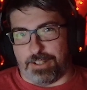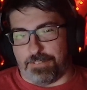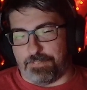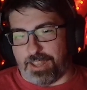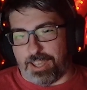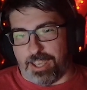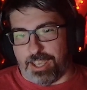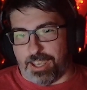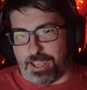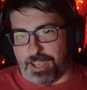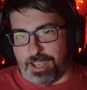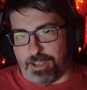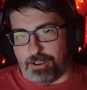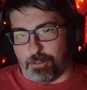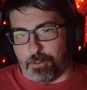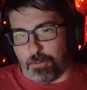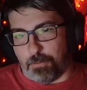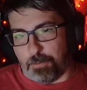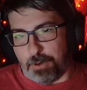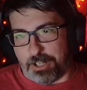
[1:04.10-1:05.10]
of
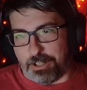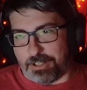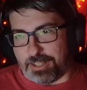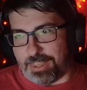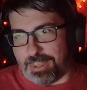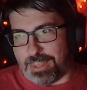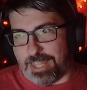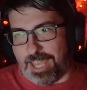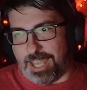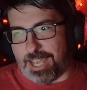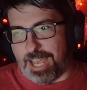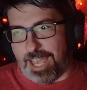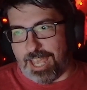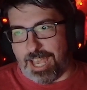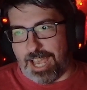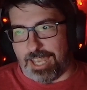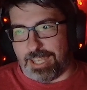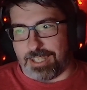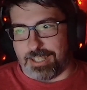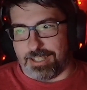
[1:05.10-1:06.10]
a weird thing.
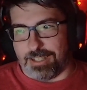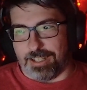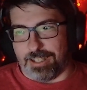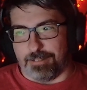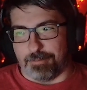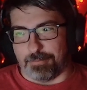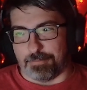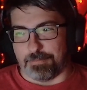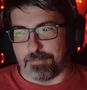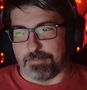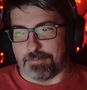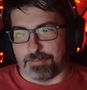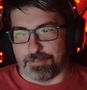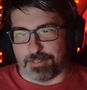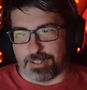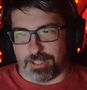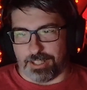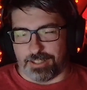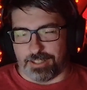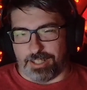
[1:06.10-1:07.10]

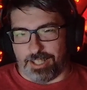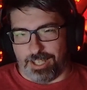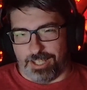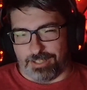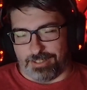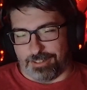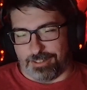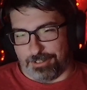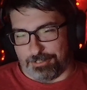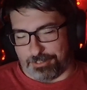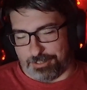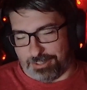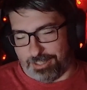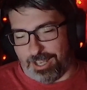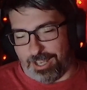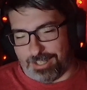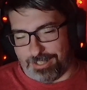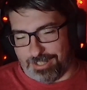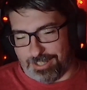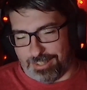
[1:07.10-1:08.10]
There's
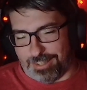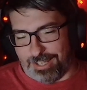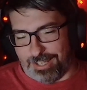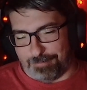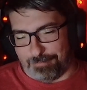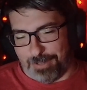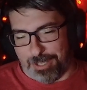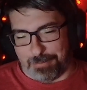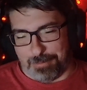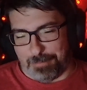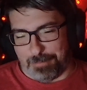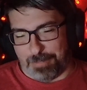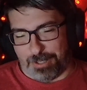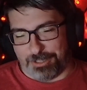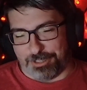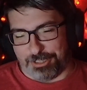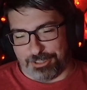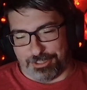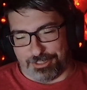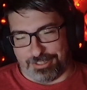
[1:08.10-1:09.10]
the idea that maybe
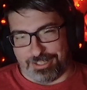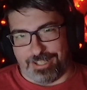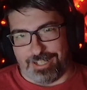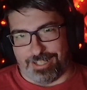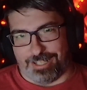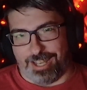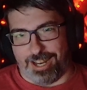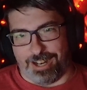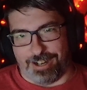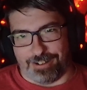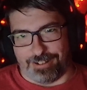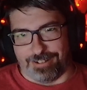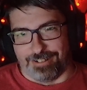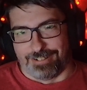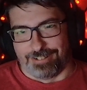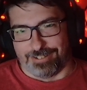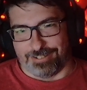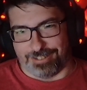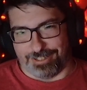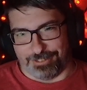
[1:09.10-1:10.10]
Bungie just didn't care
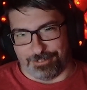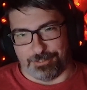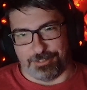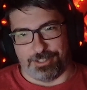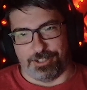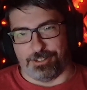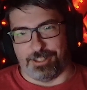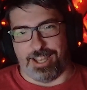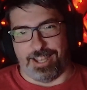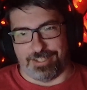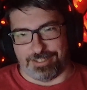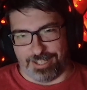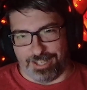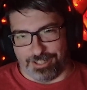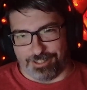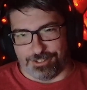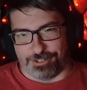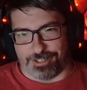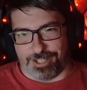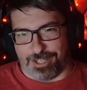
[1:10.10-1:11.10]
because it was their last
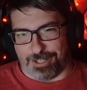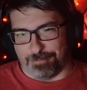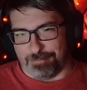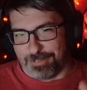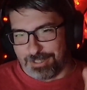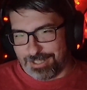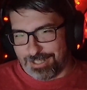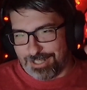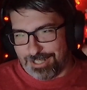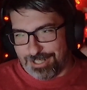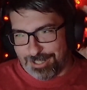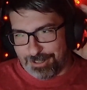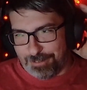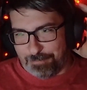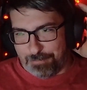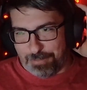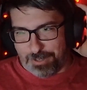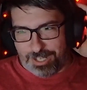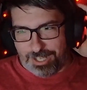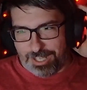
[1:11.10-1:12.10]
Halo game,
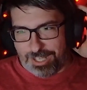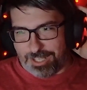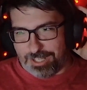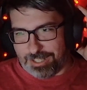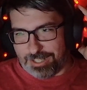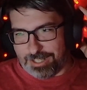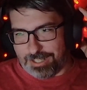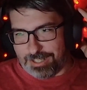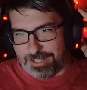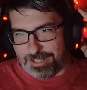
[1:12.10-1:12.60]
but